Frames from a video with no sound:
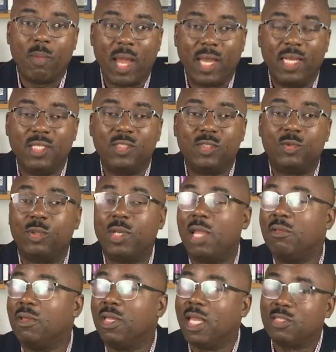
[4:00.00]
manage so
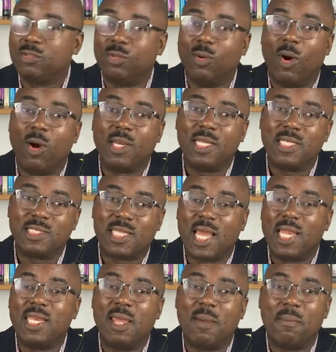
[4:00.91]
that you get to
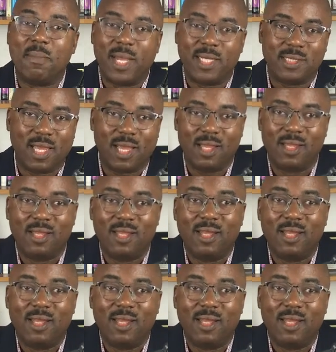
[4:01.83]
understand them better.